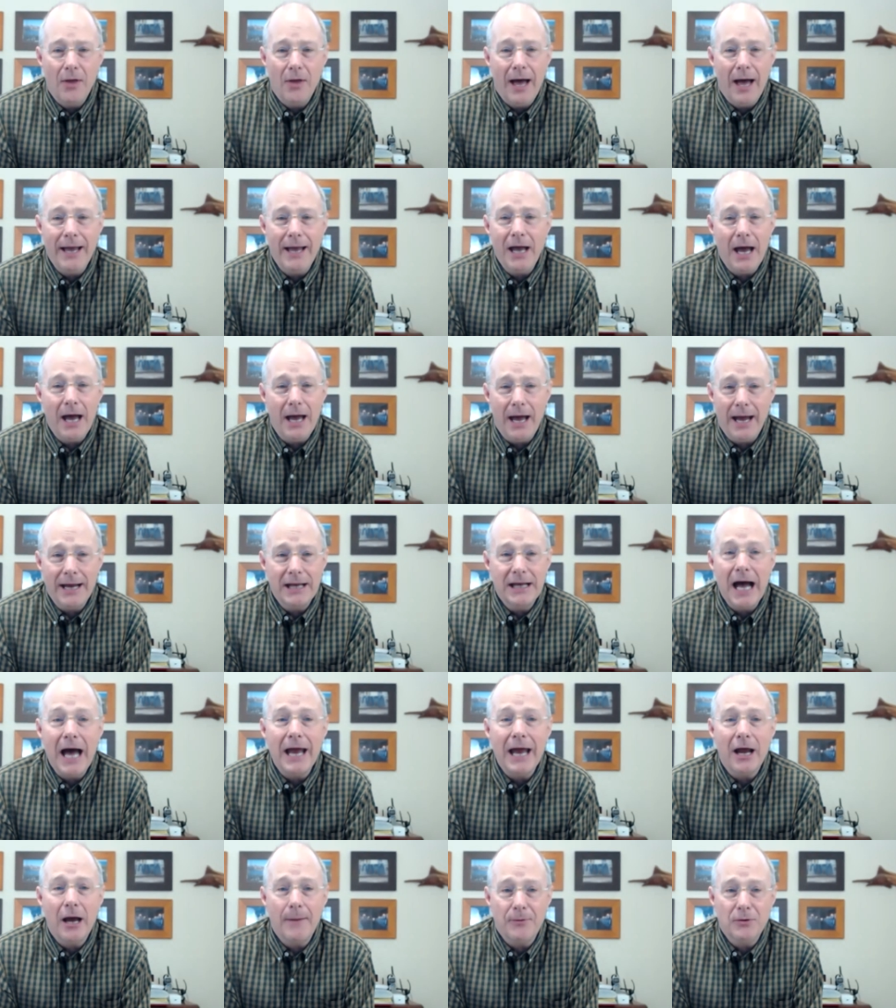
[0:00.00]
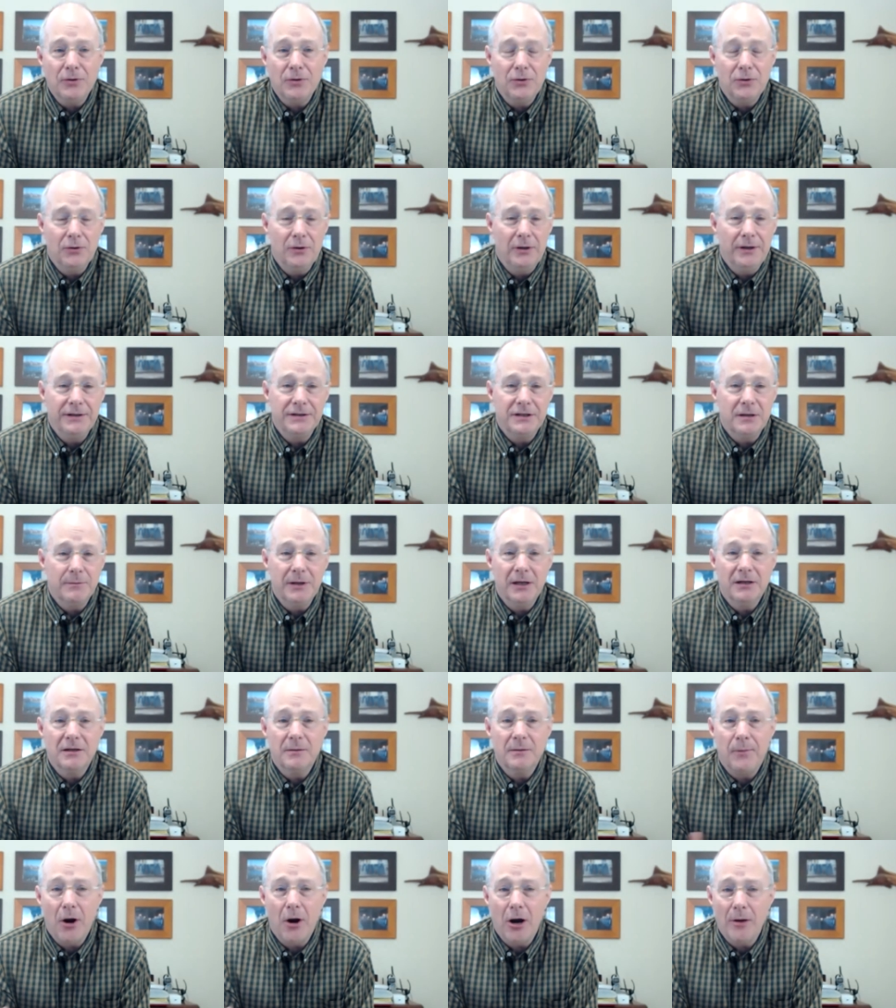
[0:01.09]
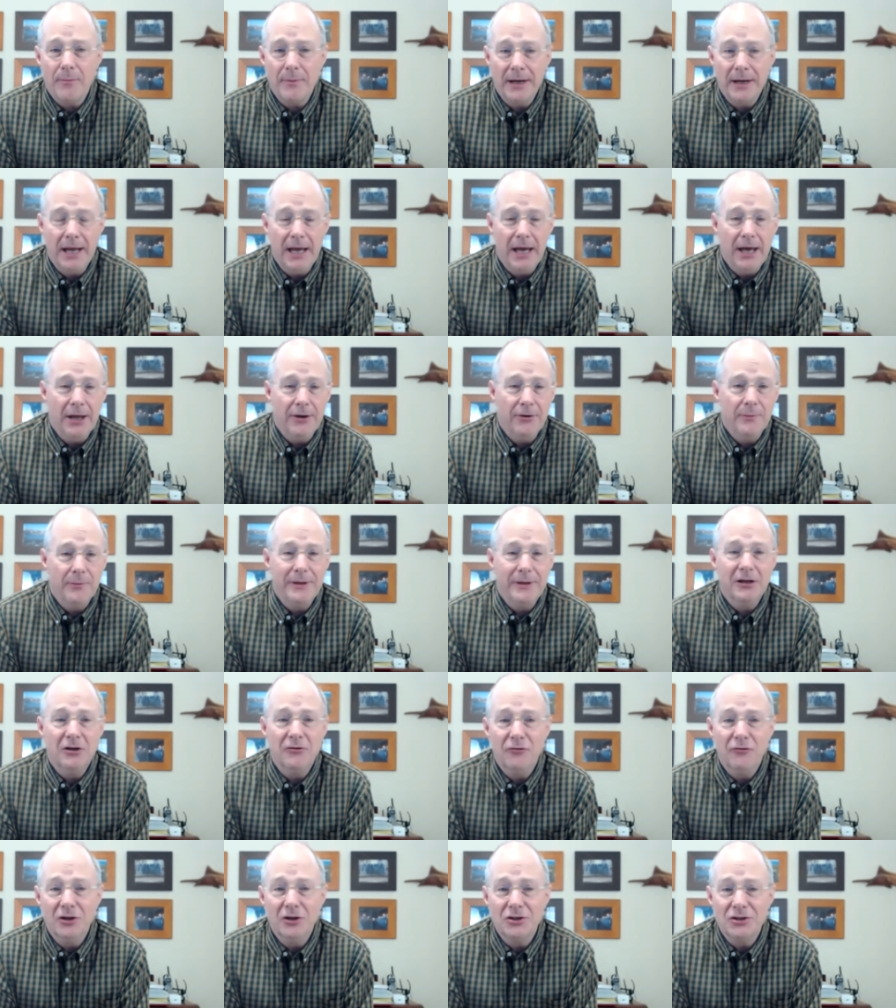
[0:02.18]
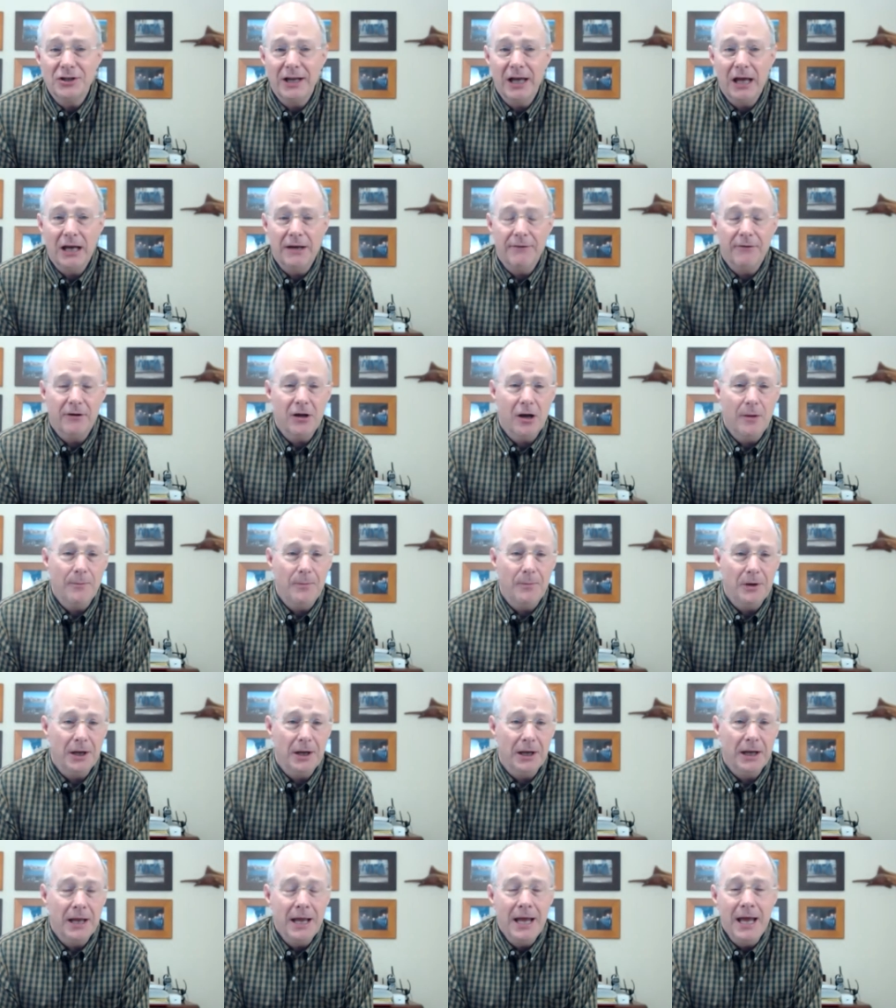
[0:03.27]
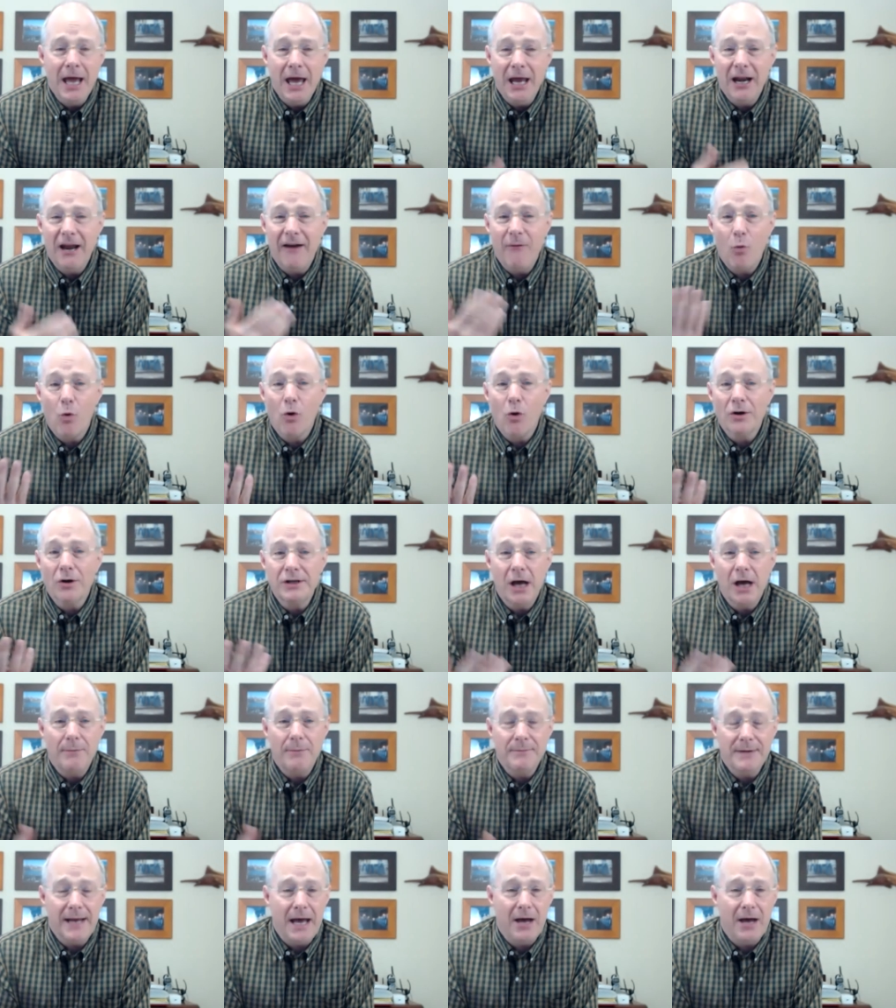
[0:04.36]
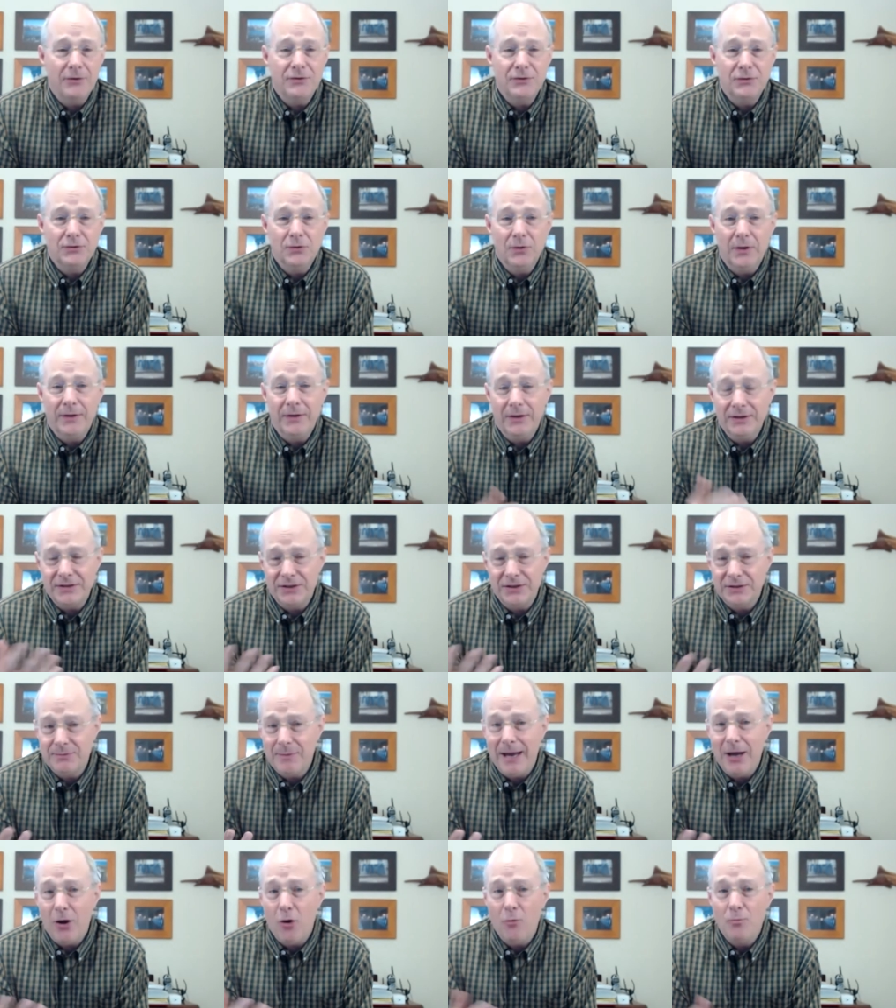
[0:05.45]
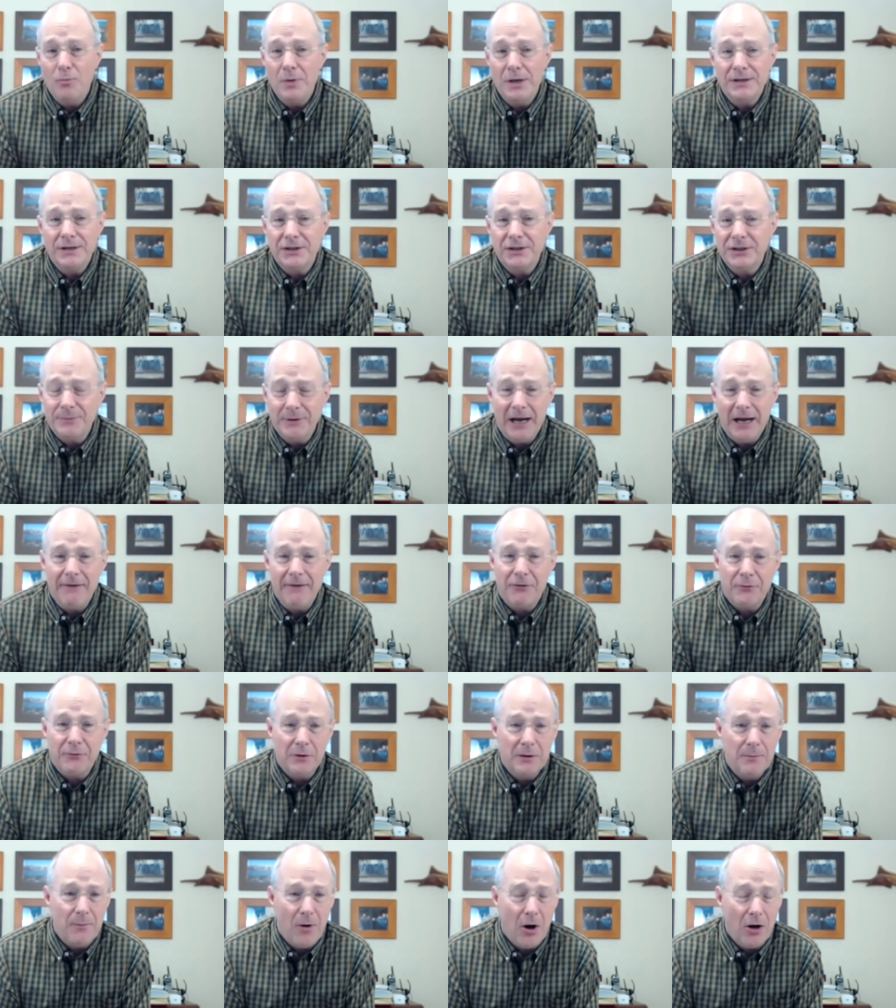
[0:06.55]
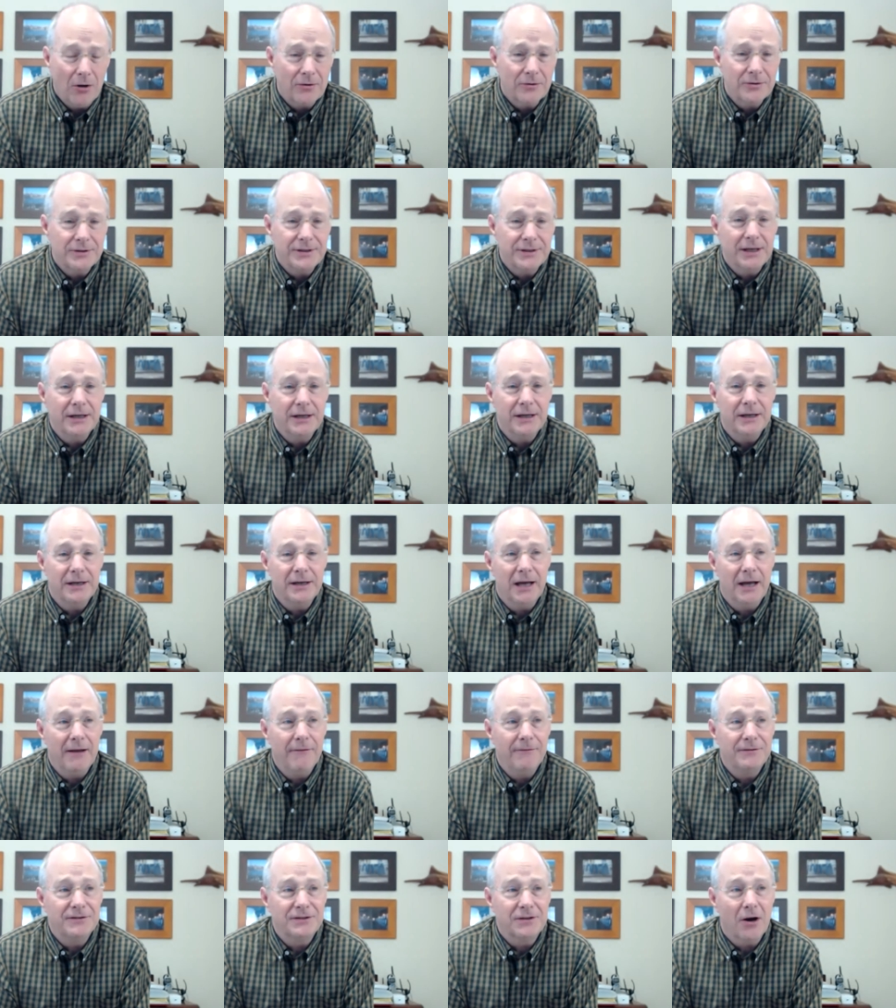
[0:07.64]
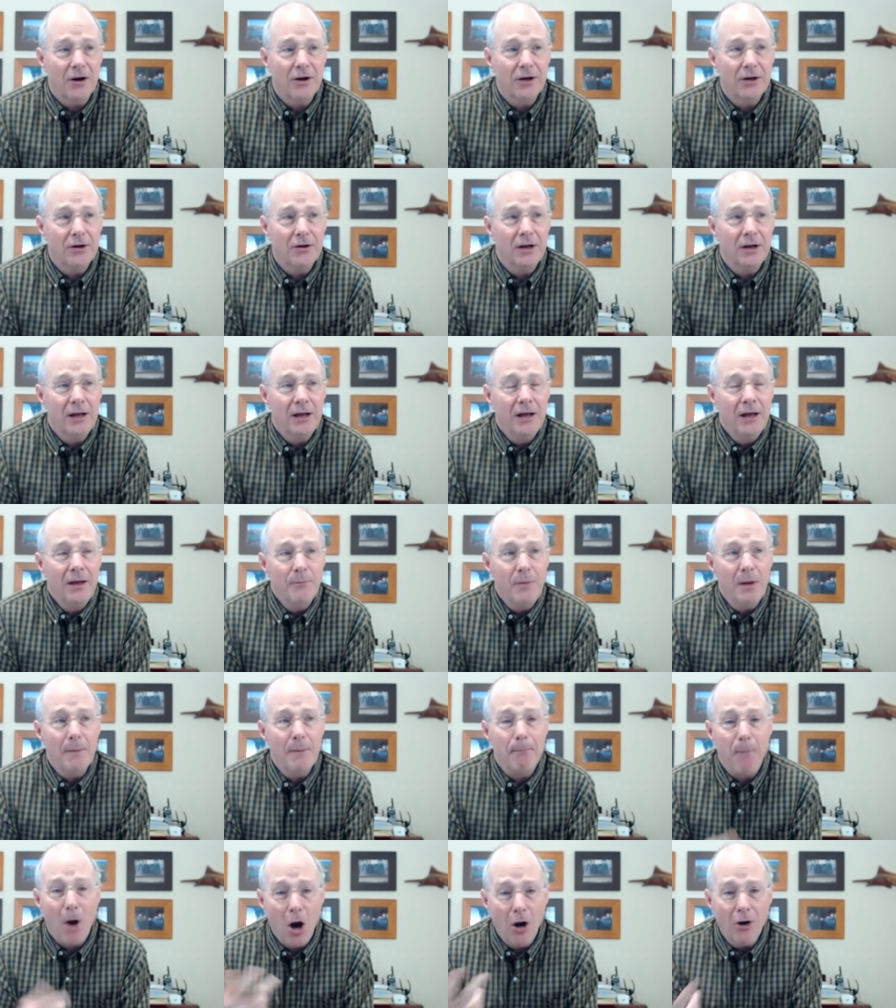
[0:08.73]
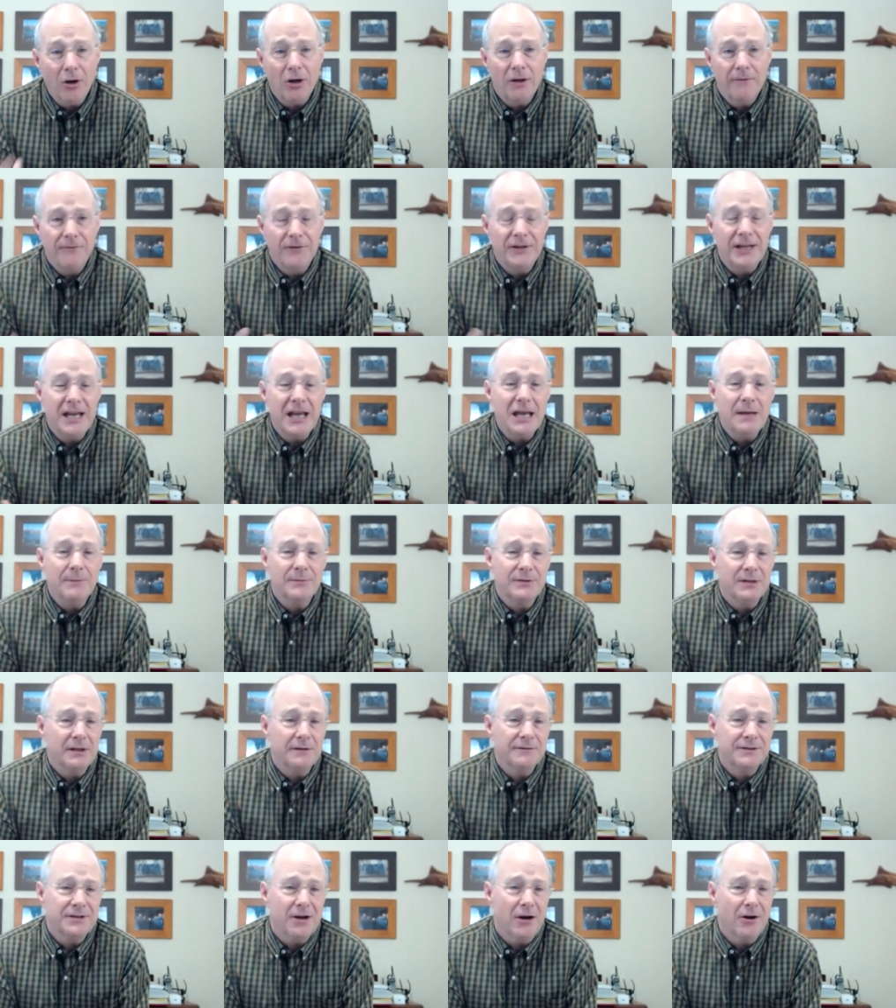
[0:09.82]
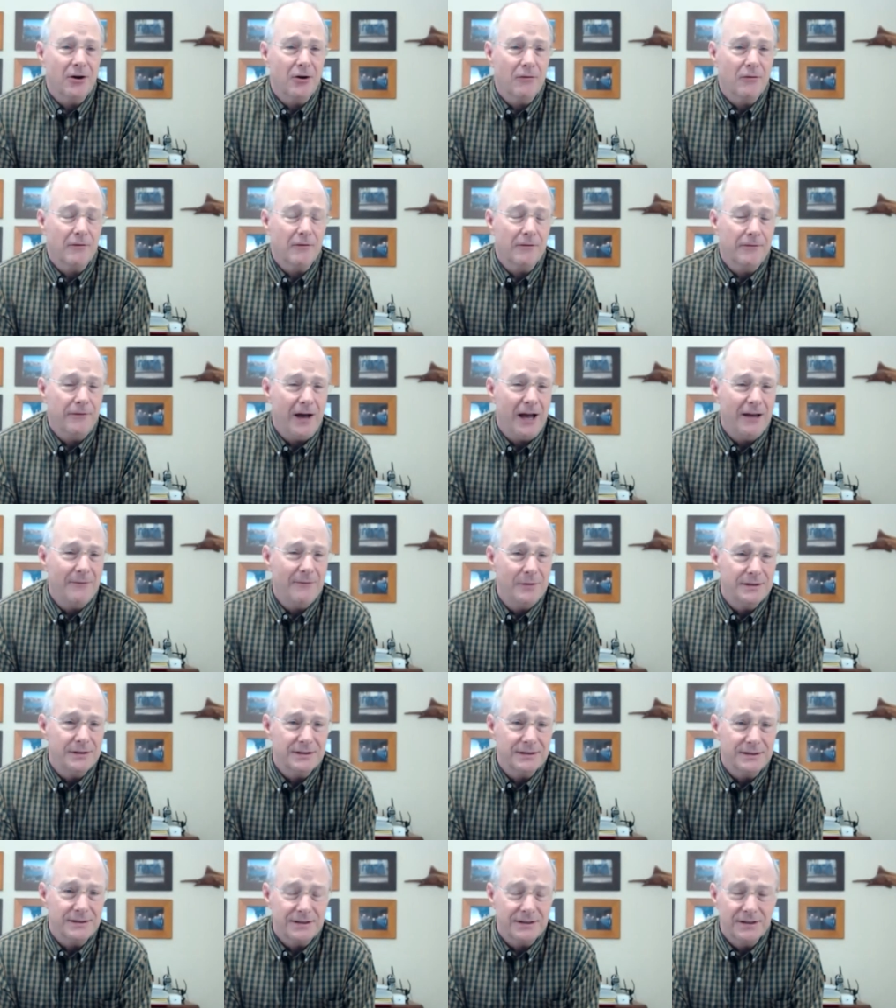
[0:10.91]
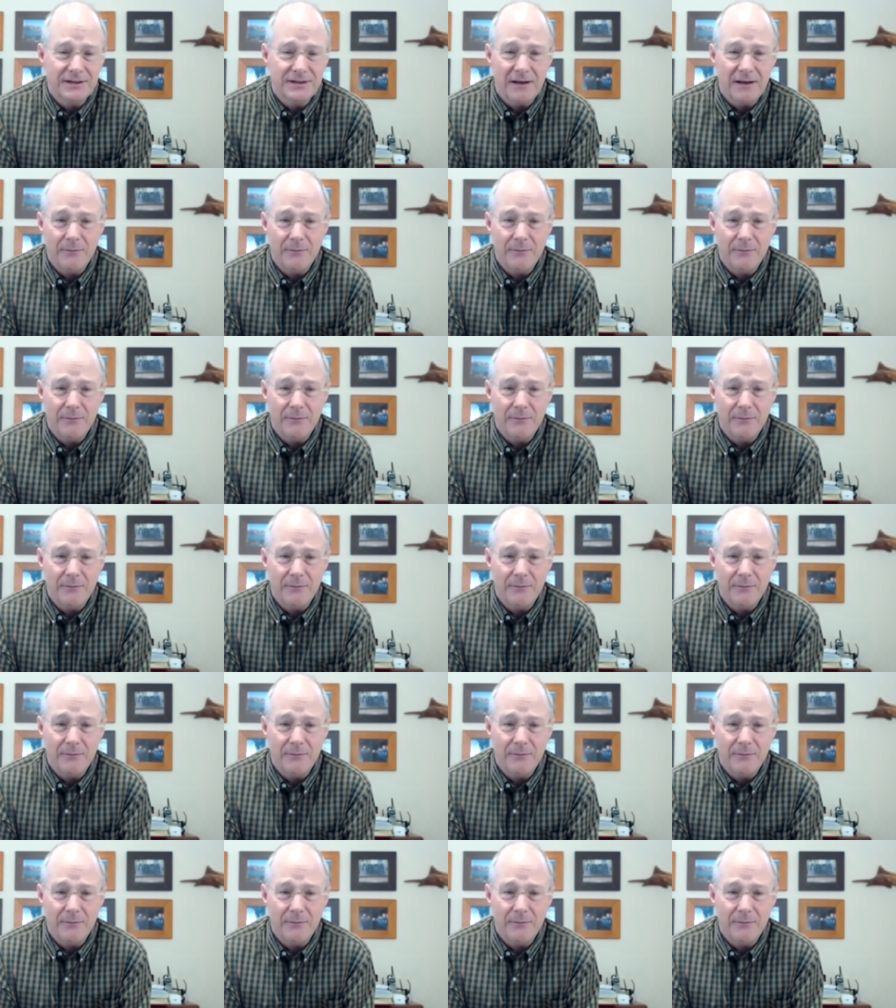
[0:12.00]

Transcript: I got I got opportunities to be a department head or be a division head of a company and I've worked up now to, and this is my own business, but I have three partners in it. I've started, been part of teams that have started over five businesses.